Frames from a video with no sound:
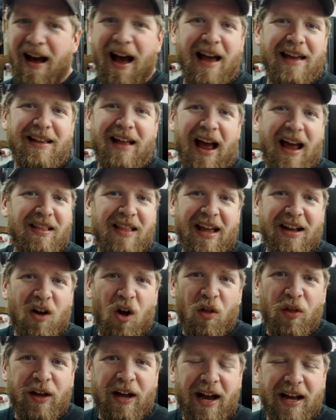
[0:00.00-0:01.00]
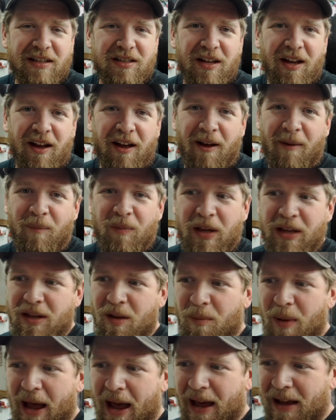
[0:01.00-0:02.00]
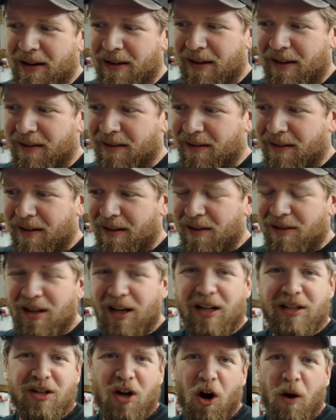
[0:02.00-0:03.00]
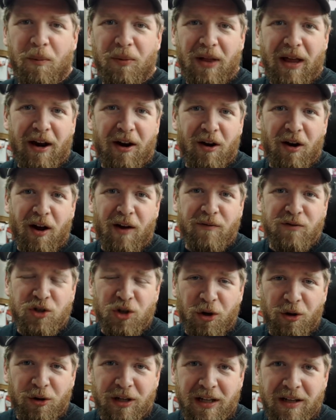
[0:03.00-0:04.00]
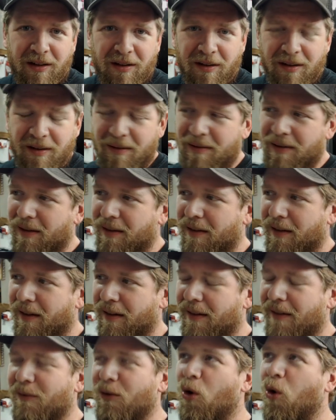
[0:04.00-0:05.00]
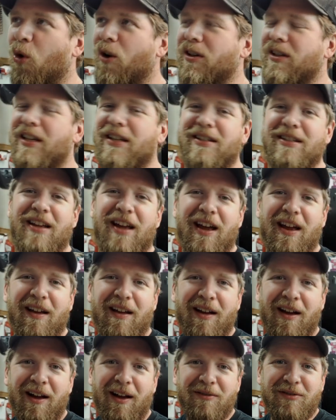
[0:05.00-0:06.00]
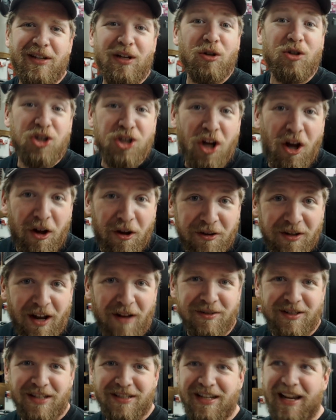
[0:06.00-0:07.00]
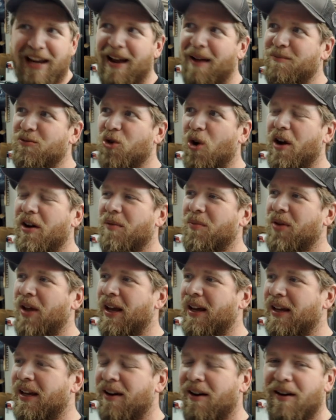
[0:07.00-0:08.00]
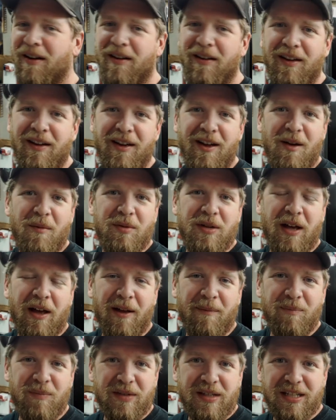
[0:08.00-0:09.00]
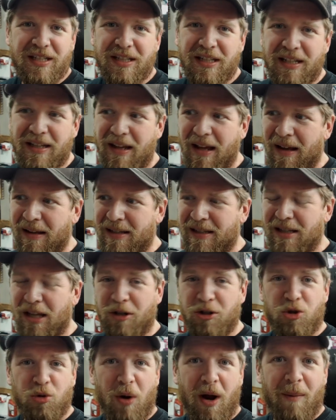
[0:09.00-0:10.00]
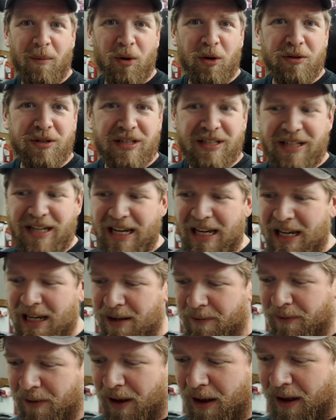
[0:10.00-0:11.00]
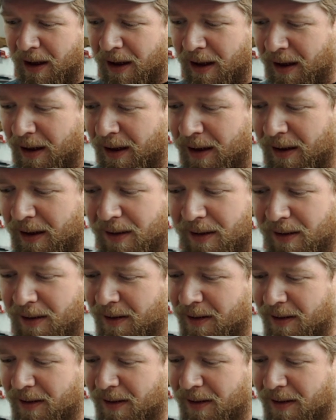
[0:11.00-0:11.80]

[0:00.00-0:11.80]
I, I like all the guys um, in the band. The guitar player of Journey... Of course, his uh, Neil Sean, I was going to say, I'm drawing a blank here. Um, the drummer, Steve, uh,